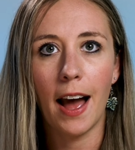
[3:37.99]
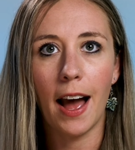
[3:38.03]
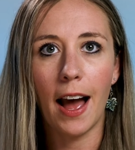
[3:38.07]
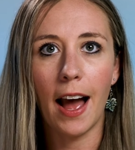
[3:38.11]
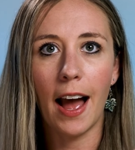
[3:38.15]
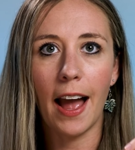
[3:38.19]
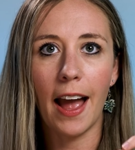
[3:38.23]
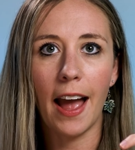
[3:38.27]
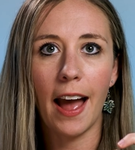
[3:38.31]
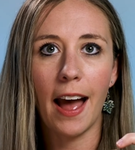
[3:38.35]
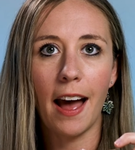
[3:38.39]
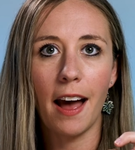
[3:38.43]

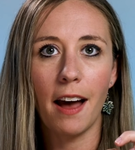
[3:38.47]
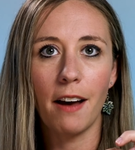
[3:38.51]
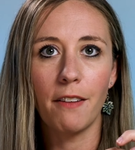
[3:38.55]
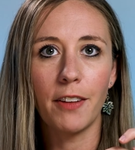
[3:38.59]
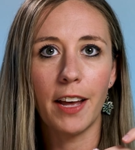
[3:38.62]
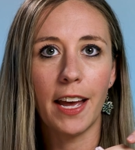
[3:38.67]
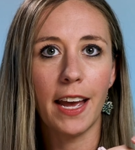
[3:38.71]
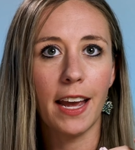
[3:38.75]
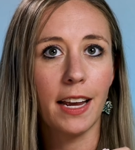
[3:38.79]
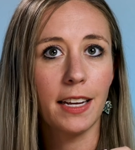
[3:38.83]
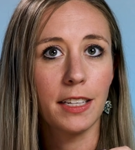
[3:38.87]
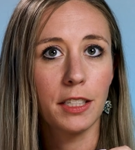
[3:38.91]
I
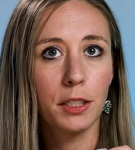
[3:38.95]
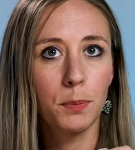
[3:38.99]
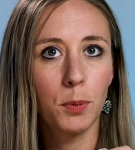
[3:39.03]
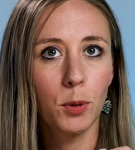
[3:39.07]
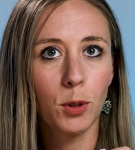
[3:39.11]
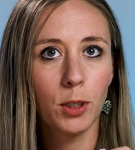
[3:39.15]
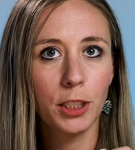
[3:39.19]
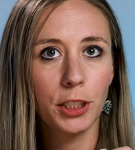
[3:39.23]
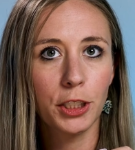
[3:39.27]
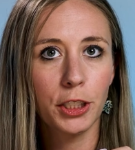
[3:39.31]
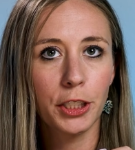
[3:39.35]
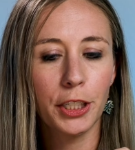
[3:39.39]
have a
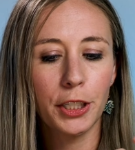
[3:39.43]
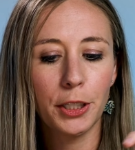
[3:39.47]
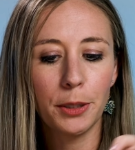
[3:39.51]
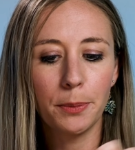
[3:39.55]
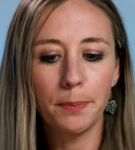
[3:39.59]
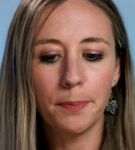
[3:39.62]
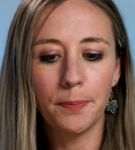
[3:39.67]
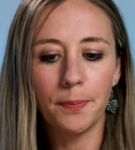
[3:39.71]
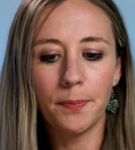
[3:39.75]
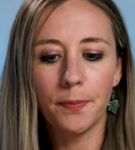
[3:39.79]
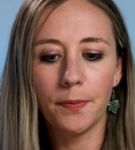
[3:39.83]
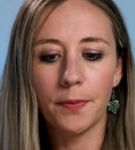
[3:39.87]
sports loop,
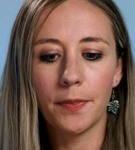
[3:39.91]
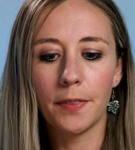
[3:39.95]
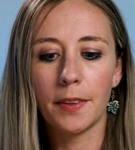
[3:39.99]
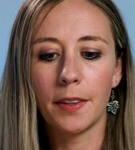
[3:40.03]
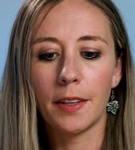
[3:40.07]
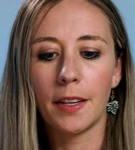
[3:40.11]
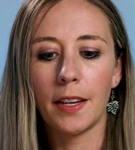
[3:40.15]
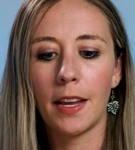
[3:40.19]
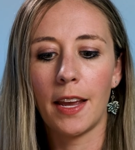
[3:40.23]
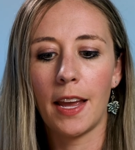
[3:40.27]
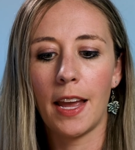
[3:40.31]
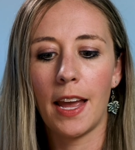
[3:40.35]

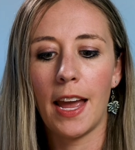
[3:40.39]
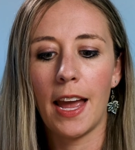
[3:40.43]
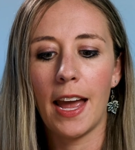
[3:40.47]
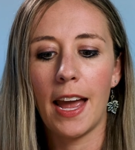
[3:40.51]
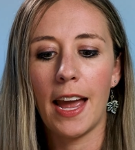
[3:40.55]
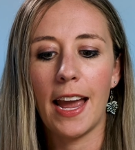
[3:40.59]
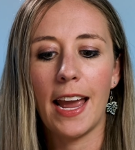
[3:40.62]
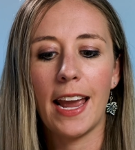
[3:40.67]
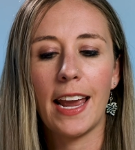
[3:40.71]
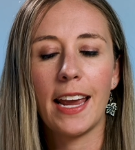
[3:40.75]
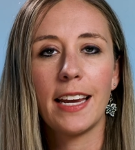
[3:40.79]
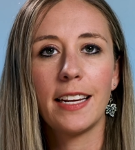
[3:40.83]

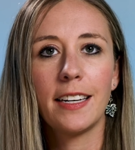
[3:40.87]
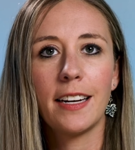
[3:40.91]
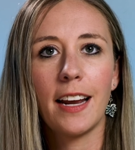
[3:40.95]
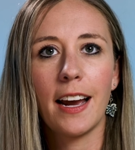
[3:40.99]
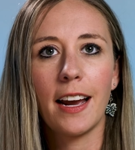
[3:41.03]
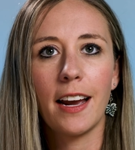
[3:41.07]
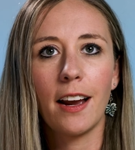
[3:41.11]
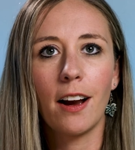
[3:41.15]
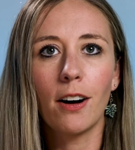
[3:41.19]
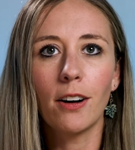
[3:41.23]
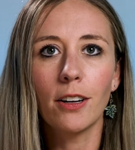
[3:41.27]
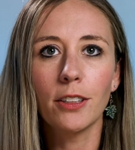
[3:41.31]
and
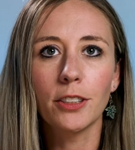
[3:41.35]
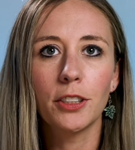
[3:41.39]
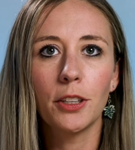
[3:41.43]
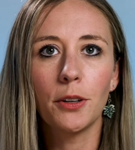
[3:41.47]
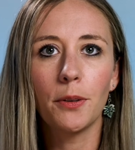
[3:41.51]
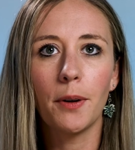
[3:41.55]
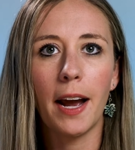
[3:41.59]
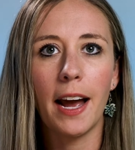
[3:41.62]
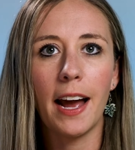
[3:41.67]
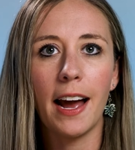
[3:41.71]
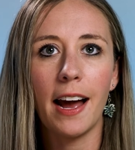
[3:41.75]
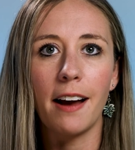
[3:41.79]
I
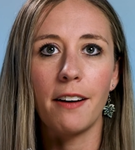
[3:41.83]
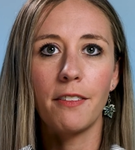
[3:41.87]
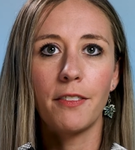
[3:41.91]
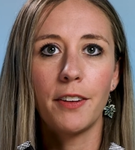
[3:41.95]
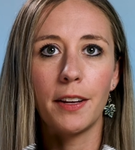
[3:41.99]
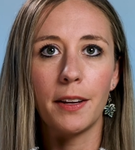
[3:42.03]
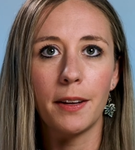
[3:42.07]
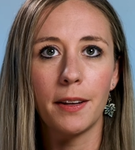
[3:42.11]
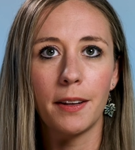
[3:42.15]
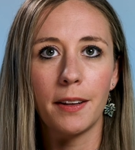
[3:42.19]
also have